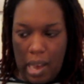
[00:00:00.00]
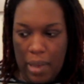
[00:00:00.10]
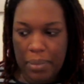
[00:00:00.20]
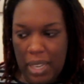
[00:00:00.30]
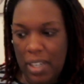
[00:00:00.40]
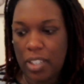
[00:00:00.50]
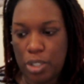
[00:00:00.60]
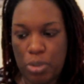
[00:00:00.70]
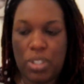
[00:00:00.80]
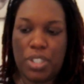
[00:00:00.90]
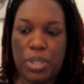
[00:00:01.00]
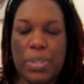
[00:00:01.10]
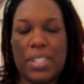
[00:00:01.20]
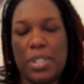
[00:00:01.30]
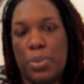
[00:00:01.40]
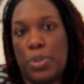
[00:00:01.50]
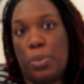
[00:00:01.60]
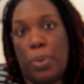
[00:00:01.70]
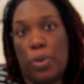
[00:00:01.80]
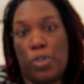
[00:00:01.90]
I'm getting a doula to assist with the
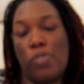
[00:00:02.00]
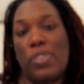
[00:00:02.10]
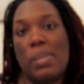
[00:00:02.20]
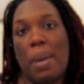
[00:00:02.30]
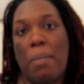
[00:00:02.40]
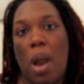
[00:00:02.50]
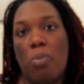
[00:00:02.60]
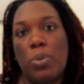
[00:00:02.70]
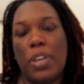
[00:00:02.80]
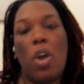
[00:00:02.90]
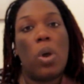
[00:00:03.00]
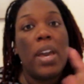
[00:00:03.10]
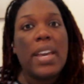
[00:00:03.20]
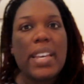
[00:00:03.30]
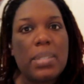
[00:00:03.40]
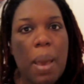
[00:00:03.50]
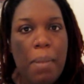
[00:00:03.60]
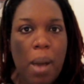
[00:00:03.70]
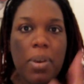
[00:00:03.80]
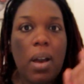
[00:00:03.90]
birth. Hopefully my mom will be, oh, is my
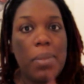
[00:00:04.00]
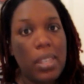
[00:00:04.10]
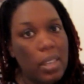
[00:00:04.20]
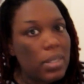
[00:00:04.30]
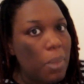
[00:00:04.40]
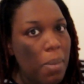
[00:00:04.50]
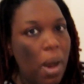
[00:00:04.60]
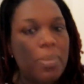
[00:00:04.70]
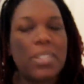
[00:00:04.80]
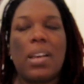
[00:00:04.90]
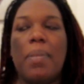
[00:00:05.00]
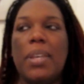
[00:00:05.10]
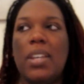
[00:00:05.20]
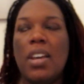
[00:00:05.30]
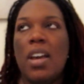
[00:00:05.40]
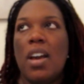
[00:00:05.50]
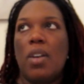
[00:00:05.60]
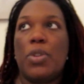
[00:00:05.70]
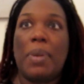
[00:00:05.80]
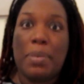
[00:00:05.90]
mom coming? Yes, my mom is coming.
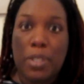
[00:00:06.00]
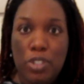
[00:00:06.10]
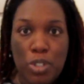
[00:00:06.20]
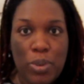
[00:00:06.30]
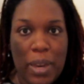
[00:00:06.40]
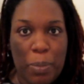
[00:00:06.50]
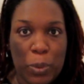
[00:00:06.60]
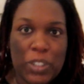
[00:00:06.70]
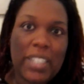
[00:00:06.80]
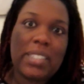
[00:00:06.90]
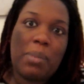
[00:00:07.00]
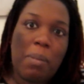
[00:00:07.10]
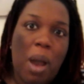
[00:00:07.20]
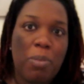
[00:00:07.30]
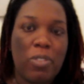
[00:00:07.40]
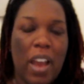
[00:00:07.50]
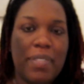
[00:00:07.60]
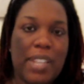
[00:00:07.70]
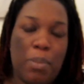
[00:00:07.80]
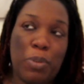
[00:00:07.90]
The baby is due April 6th and my mom
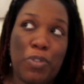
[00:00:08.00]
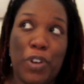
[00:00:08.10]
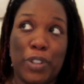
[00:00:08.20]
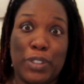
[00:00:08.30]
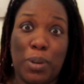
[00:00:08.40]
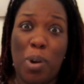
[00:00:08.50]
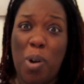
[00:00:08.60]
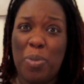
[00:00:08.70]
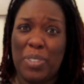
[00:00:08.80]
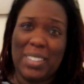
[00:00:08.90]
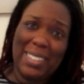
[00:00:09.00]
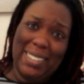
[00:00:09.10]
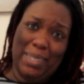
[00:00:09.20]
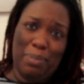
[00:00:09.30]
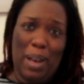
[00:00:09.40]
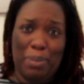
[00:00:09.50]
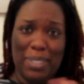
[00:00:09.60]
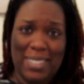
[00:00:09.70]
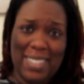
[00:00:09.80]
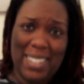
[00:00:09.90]
arrives April 1st. So hopefully
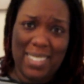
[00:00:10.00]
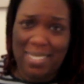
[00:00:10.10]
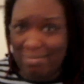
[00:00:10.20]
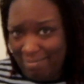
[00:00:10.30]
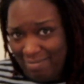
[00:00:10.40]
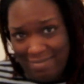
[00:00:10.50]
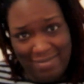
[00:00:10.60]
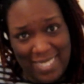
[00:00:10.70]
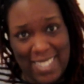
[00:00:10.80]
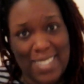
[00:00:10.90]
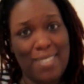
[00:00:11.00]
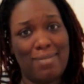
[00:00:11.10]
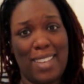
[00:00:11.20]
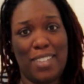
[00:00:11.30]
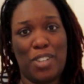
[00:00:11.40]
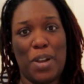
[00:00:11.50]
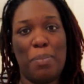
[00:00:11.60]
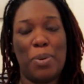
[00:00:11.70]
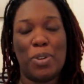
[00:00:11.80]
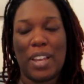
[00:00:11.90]
Poppy Seed doesn't like try to
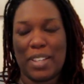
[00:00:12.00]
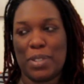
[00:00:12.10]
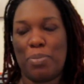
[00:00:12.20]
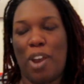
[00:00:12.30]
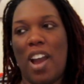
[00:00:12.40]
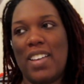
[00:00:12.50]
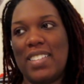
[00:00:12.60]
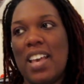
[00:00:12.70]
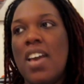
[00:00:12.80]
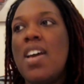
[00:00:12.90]
pull like a surprise.